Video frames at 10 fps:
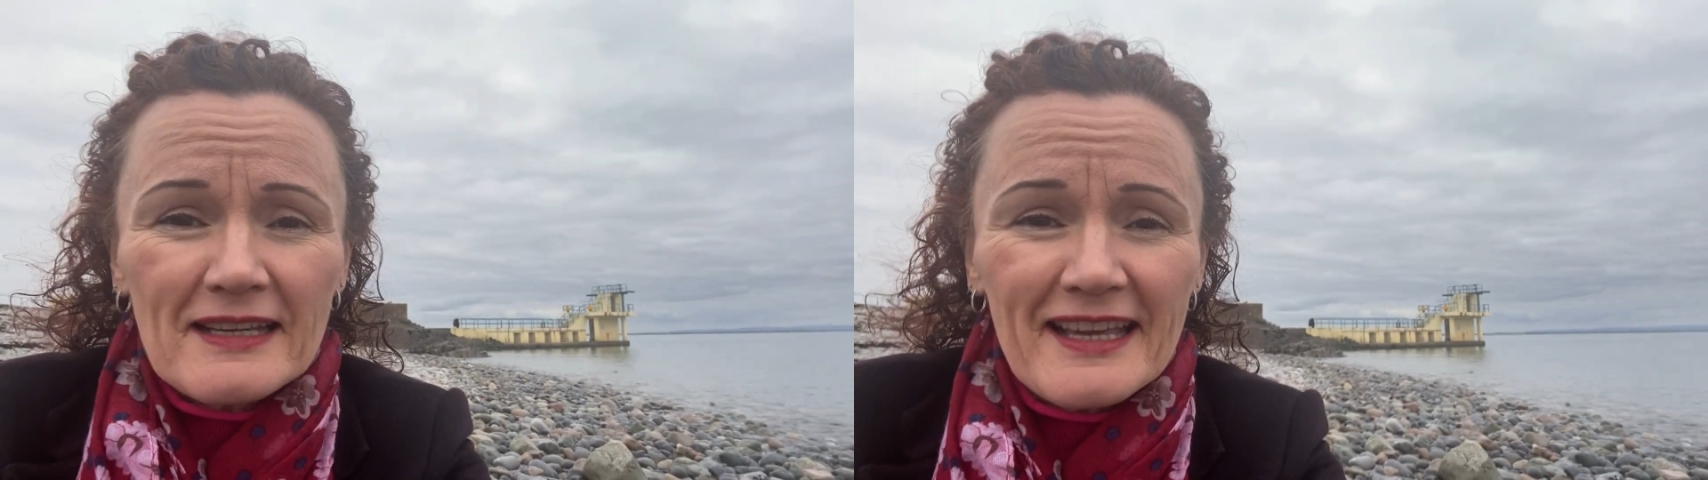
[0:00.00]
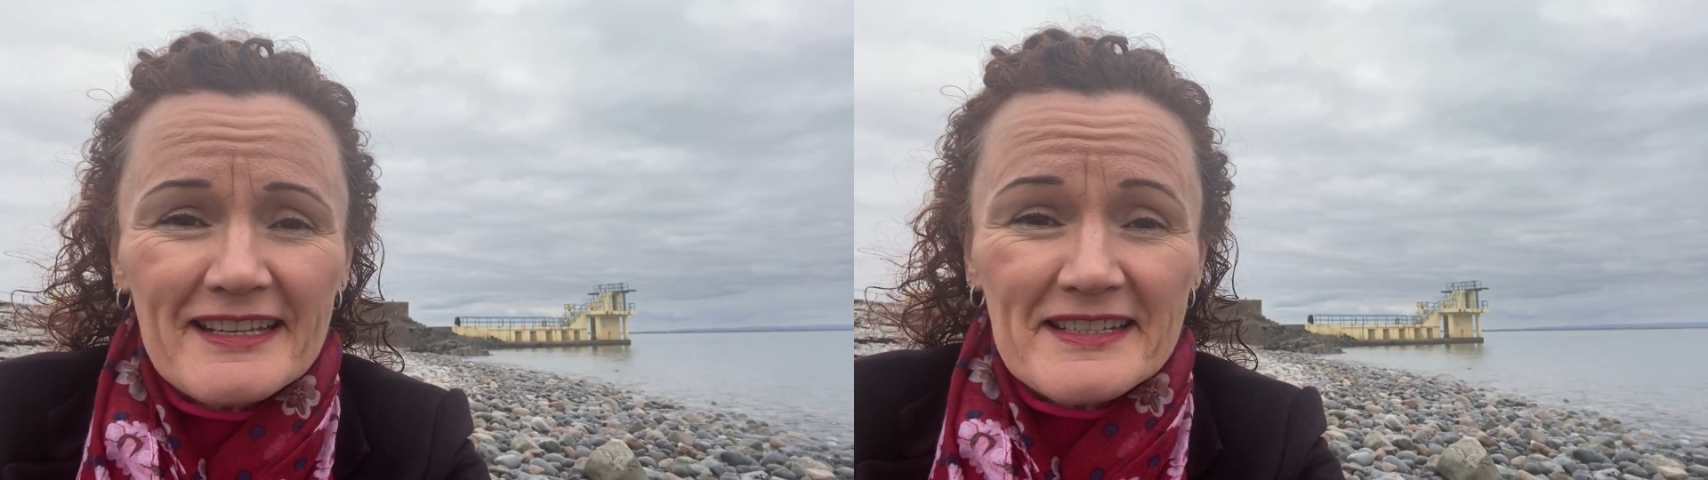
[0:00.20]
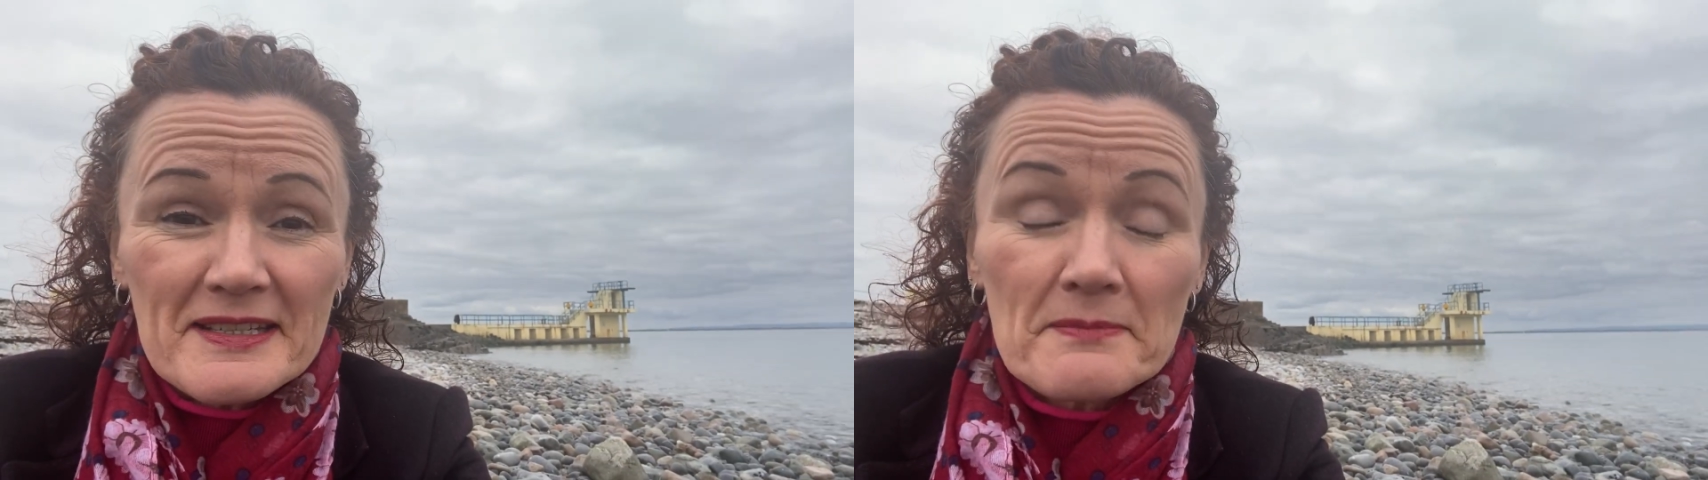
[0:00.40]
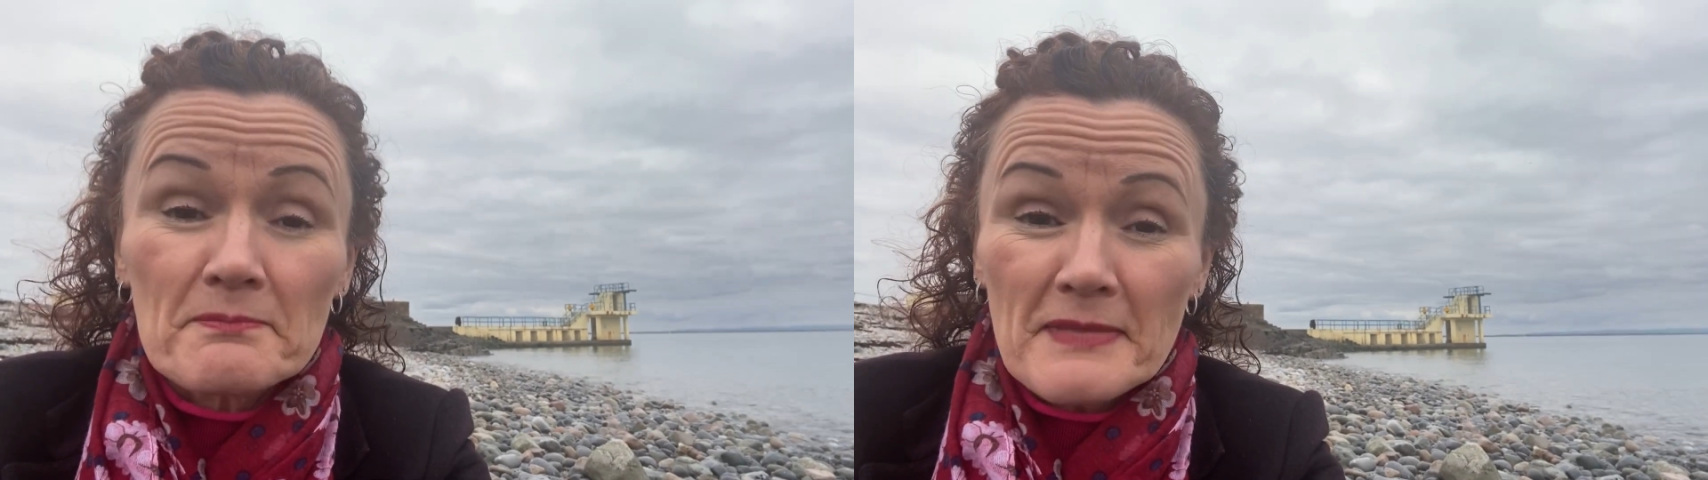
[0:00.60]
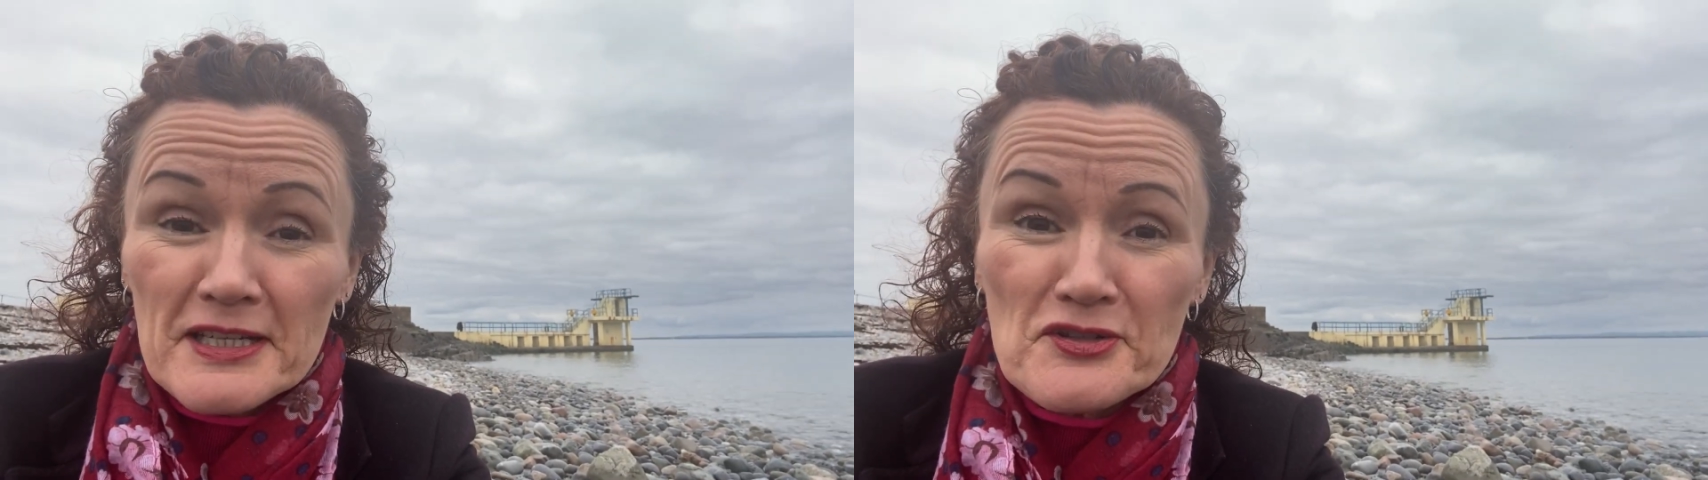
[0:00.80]
and
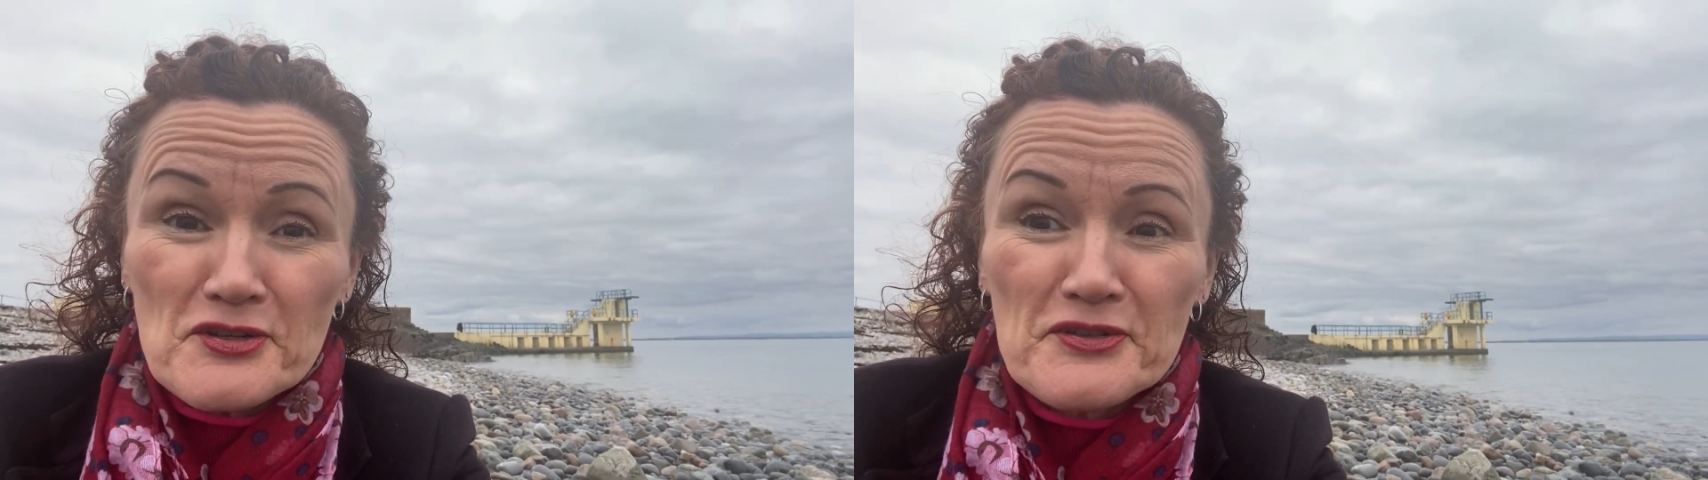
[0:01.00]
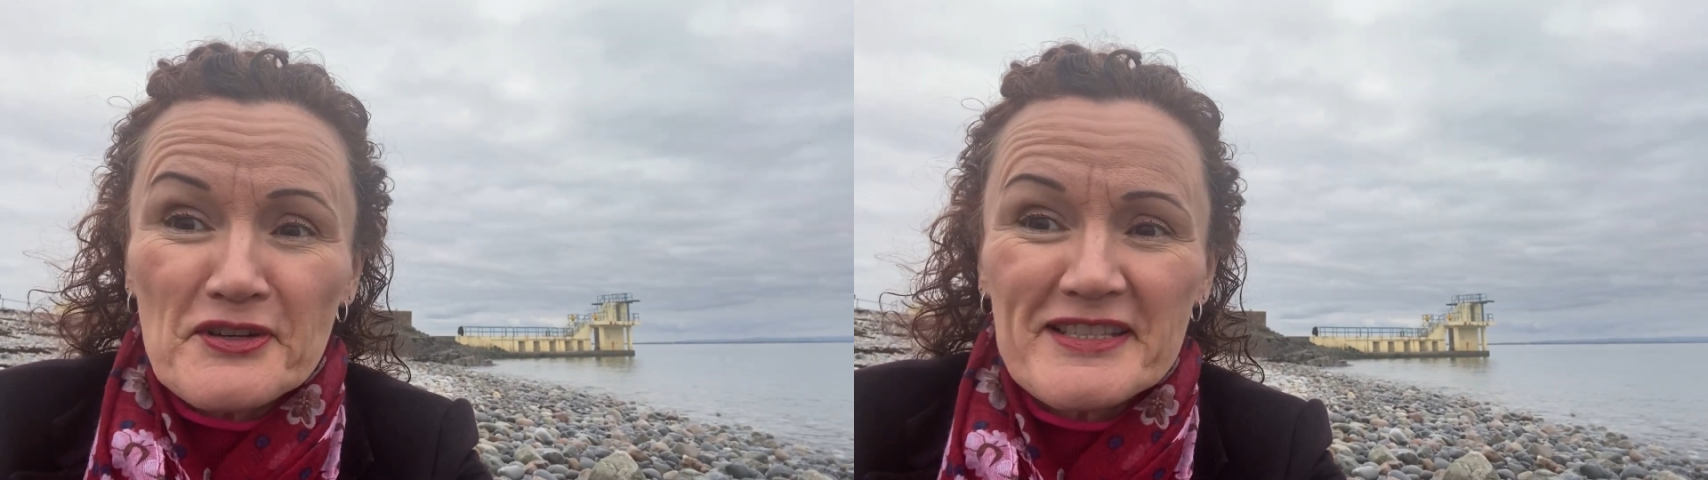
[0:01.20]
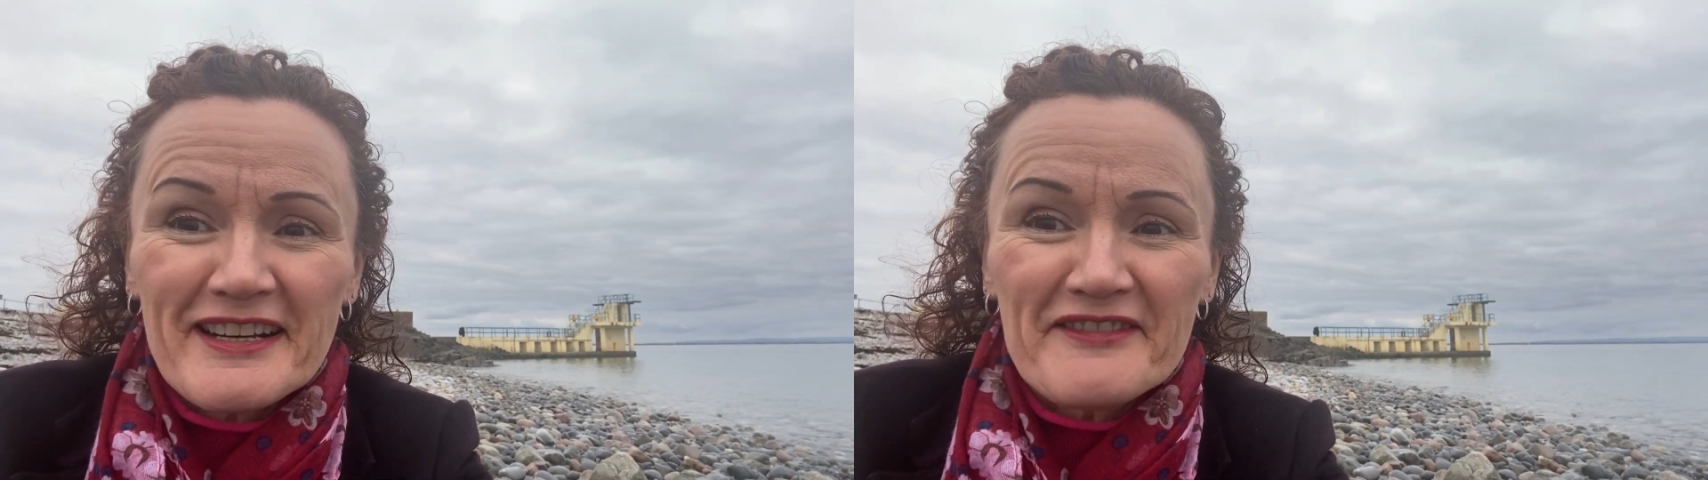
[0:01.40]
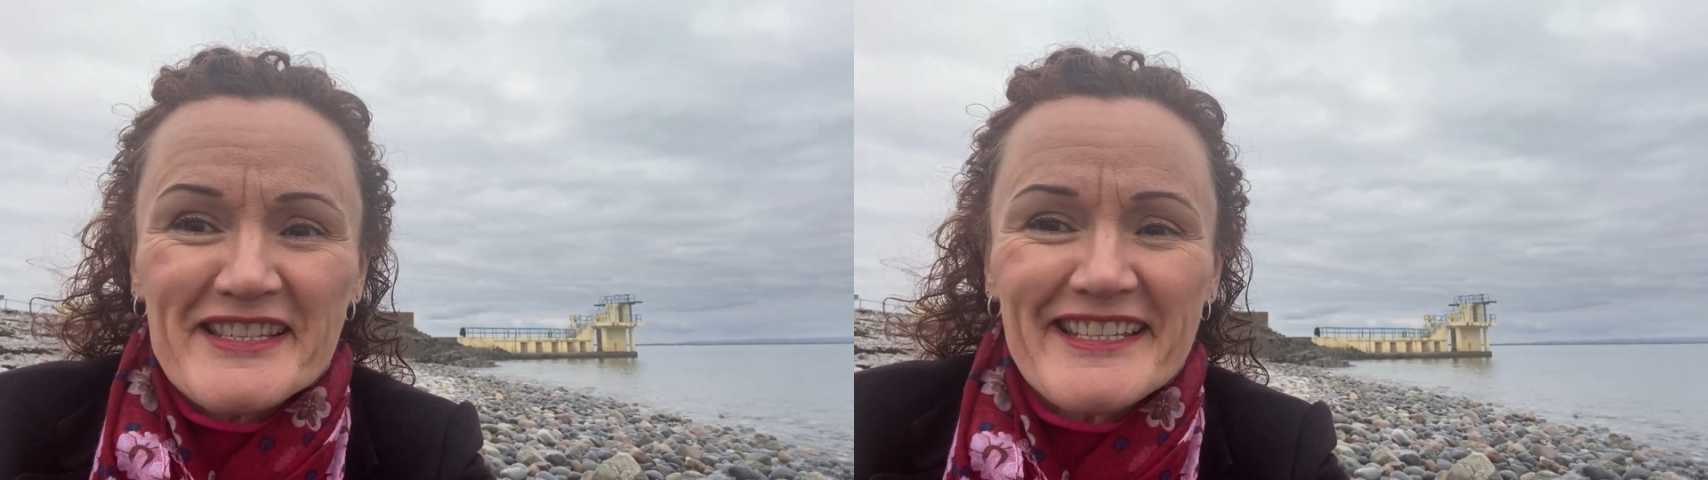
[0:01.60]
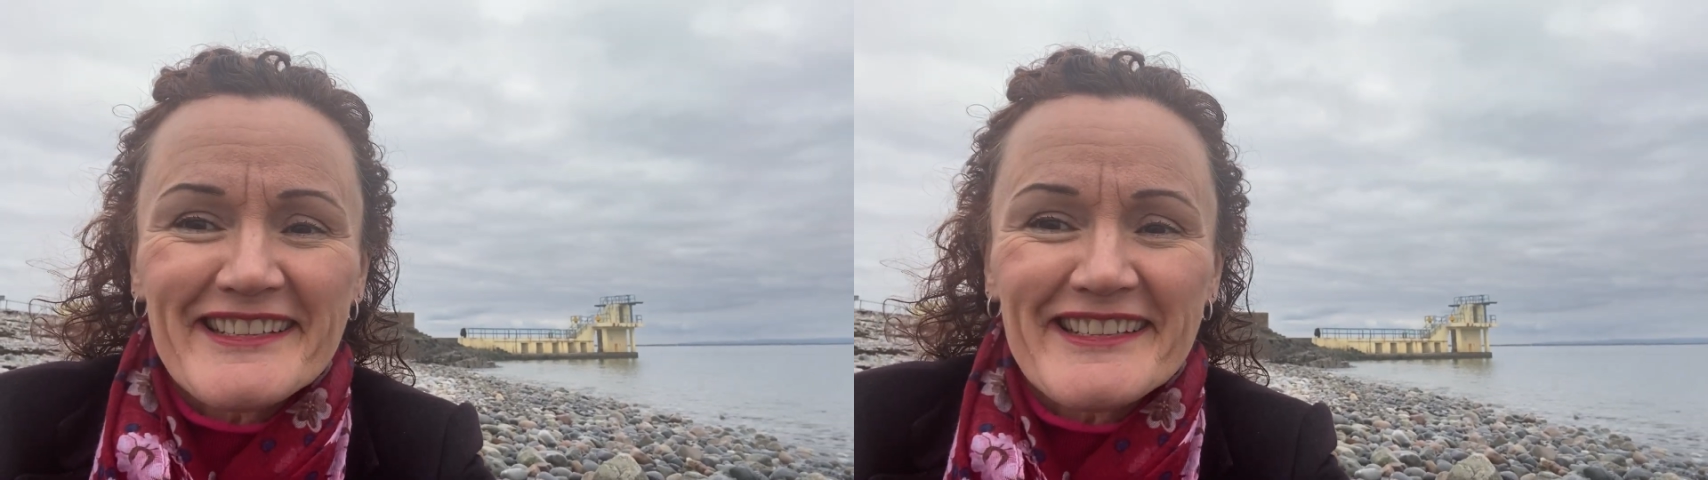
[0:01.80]
manage your stress levels.